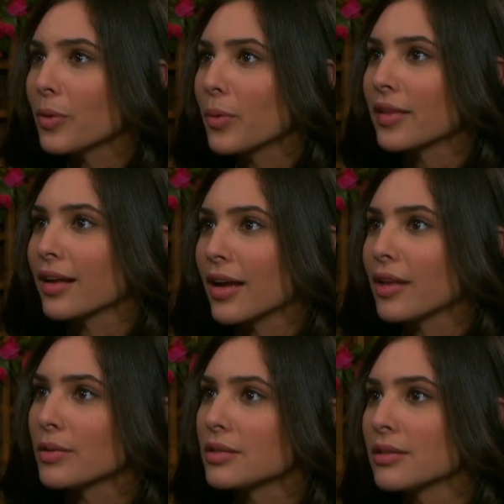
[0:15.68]
the one that got
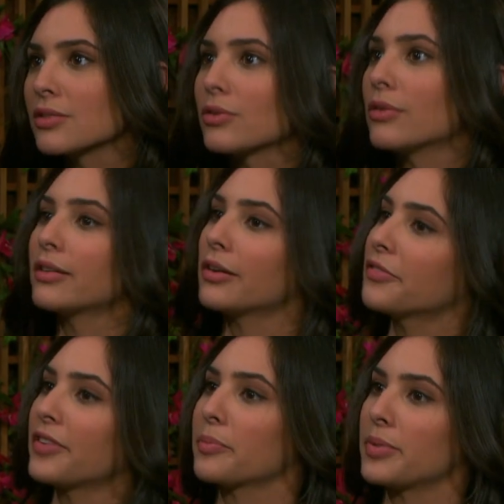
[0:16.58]
you into the stolen
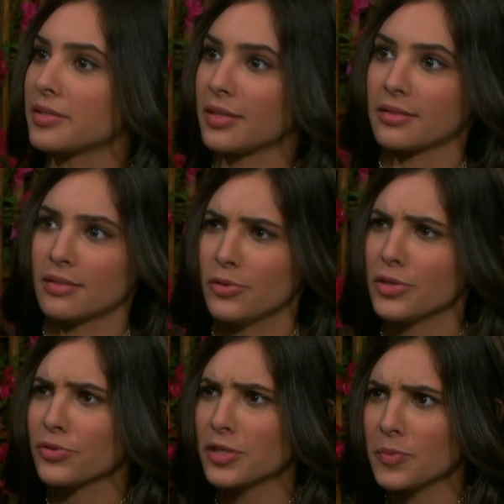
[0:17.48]
artifact business. You
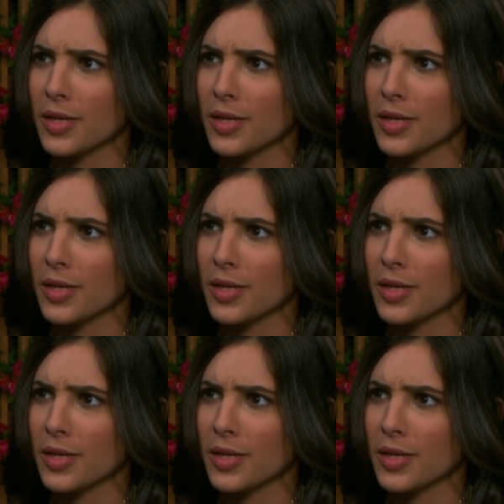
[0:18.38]
can trust